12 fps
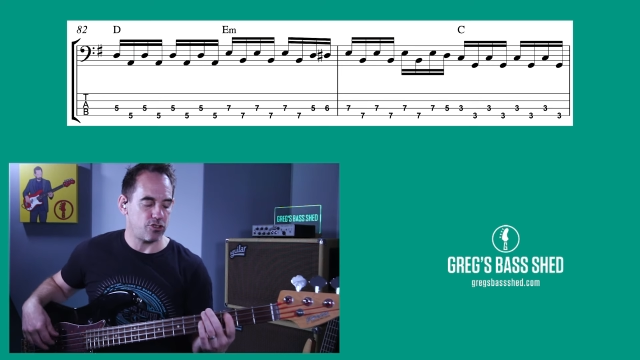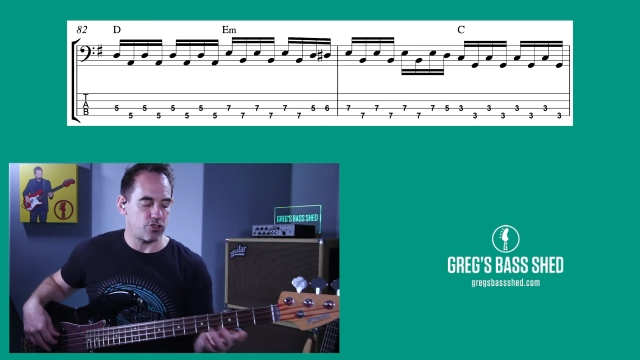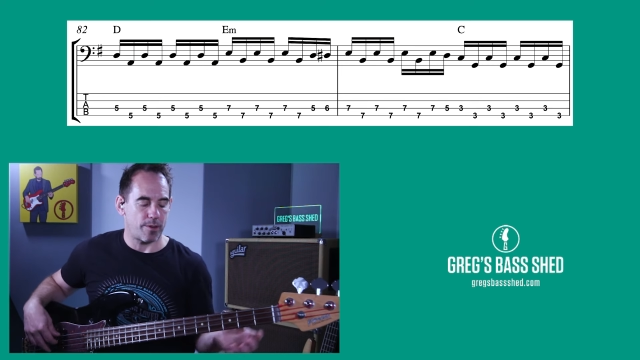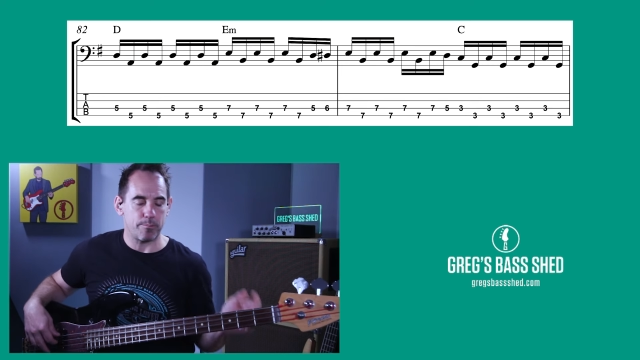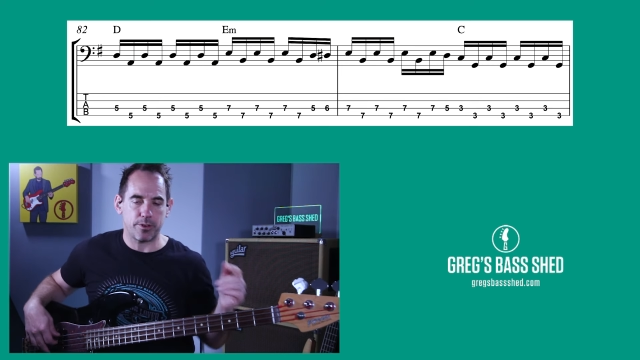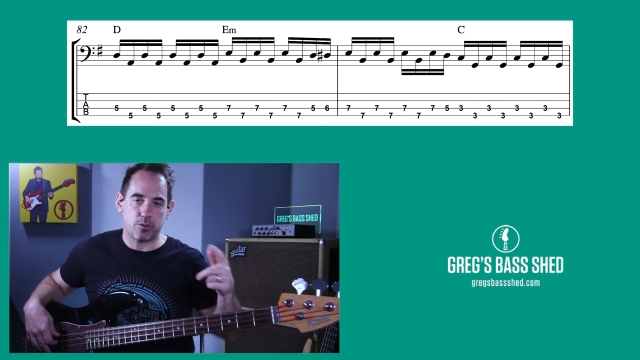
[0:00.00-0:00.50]

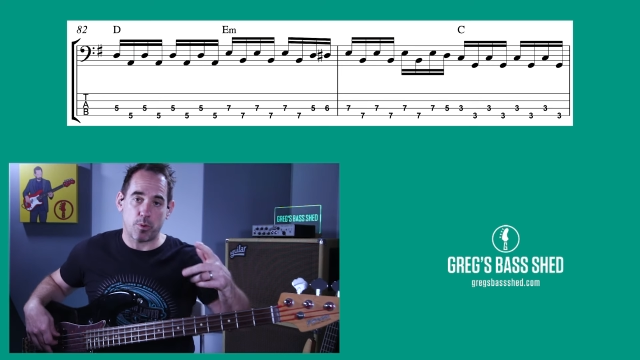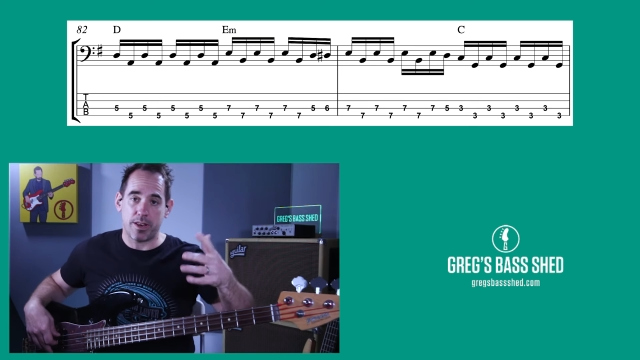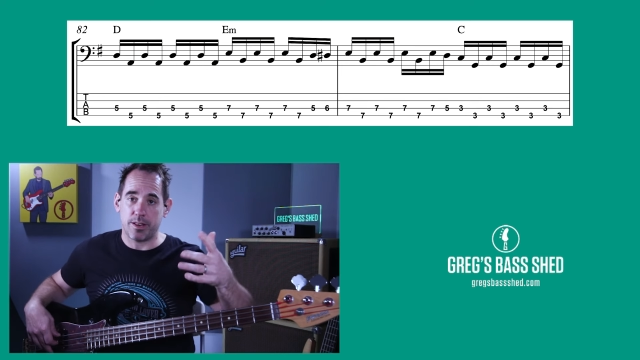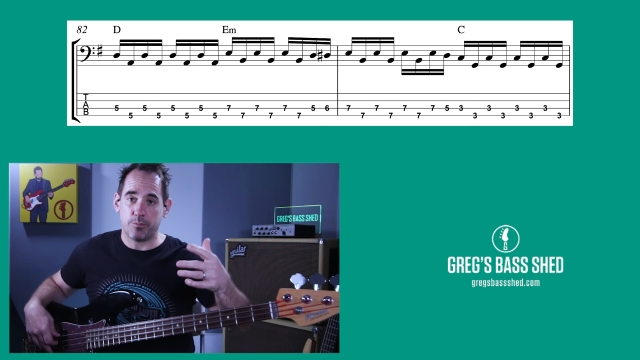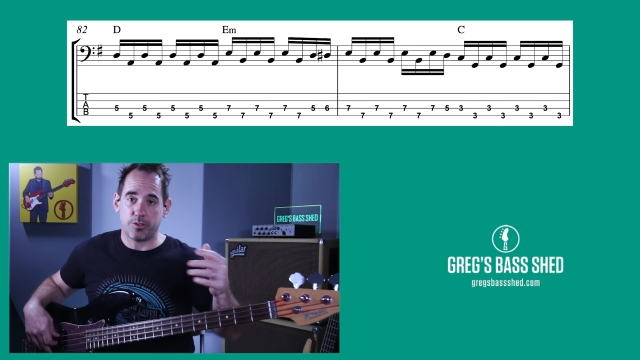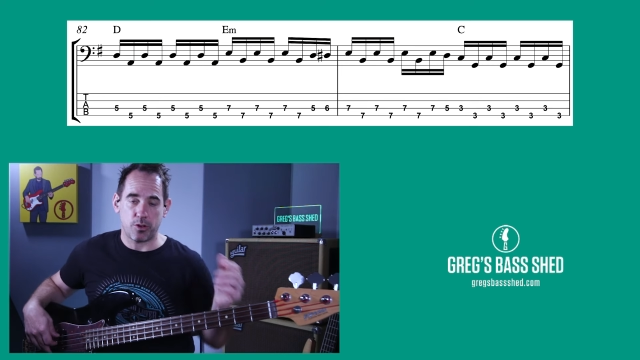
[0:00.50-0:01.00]
jump between
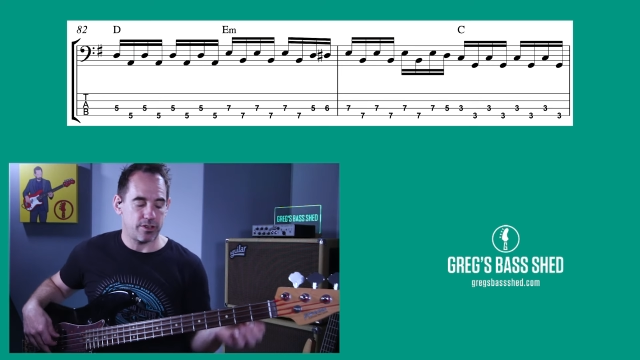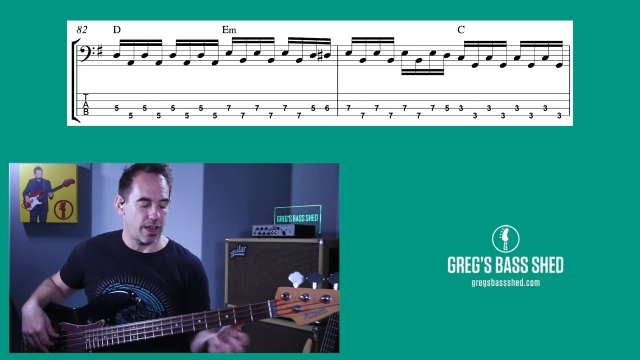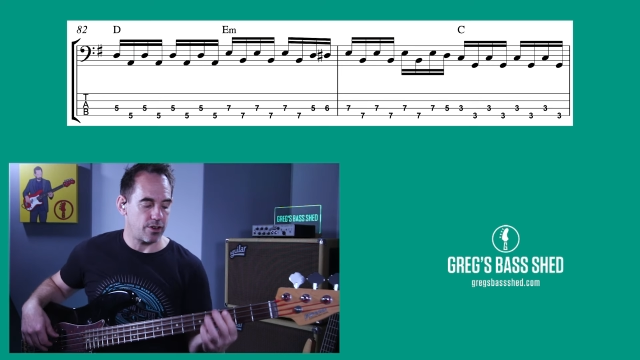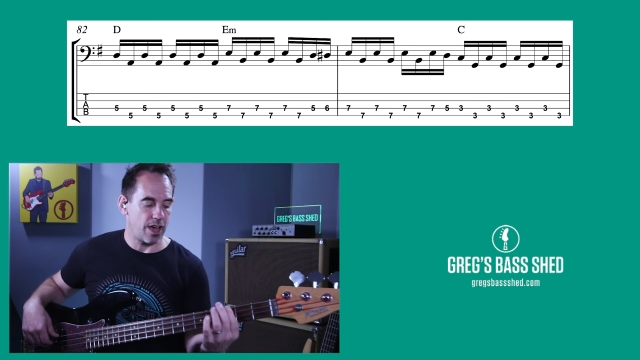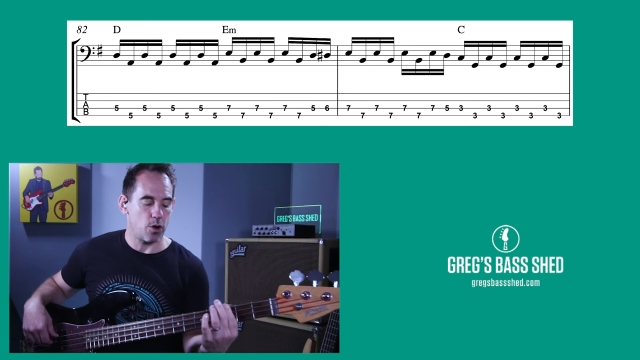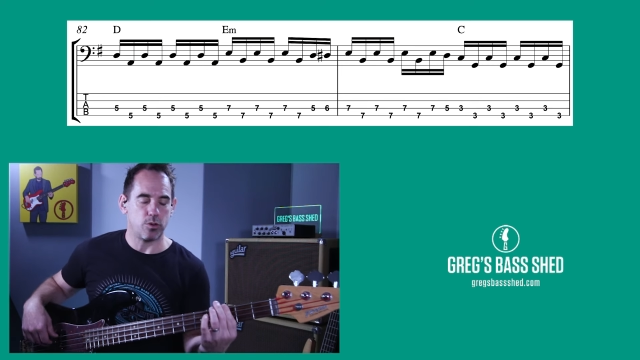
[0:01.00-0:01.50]
them so you
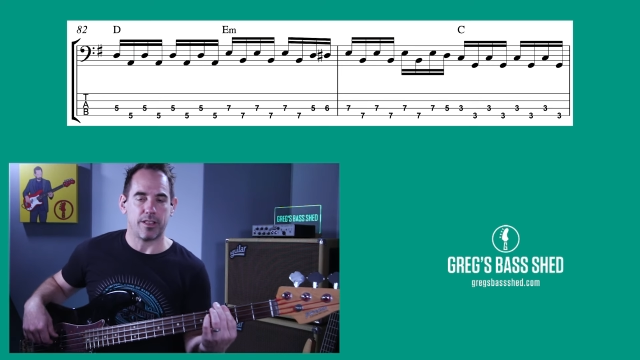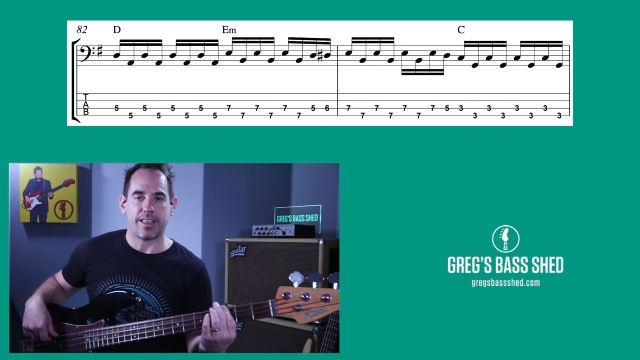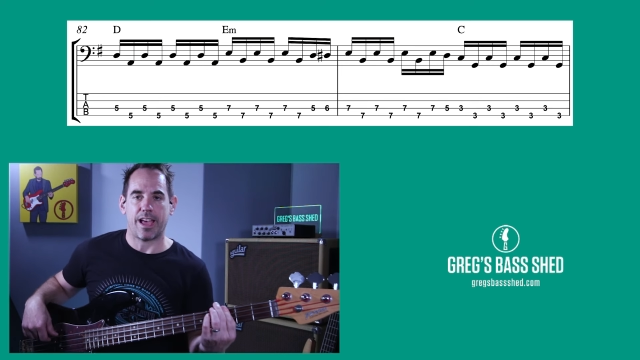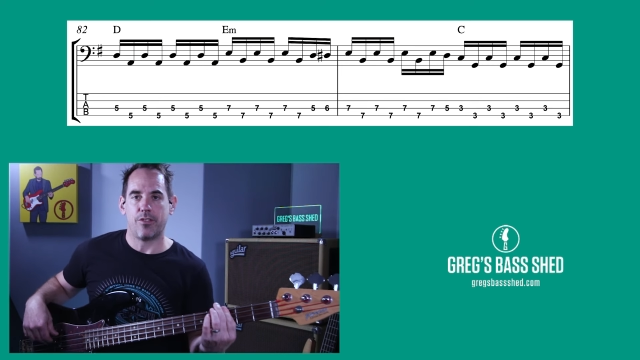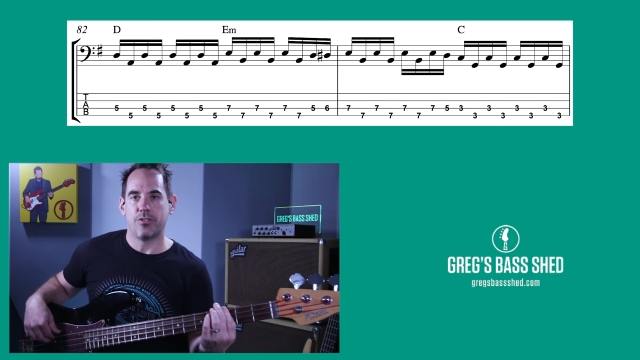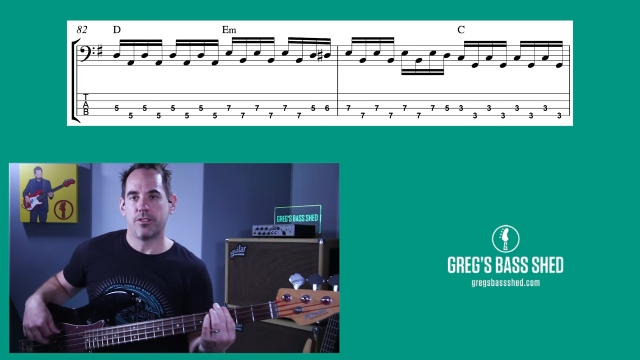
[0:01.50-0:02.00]
don't hold it
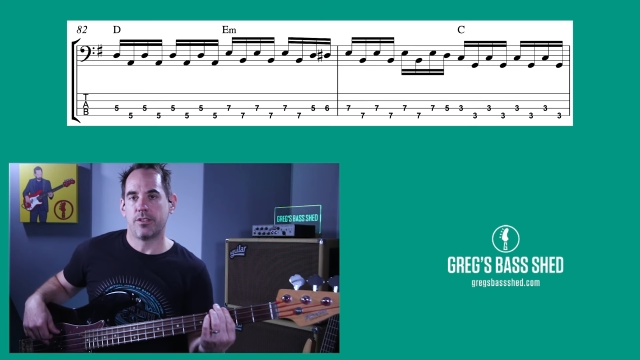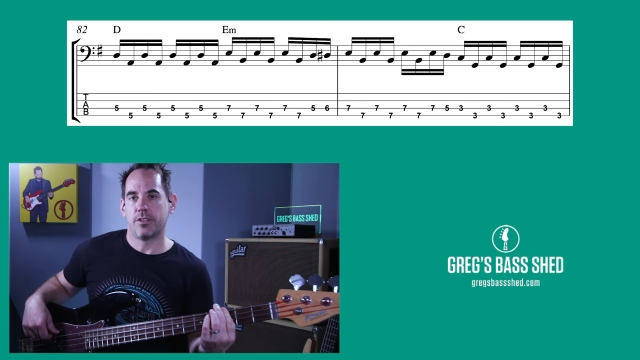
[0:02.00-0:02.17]
down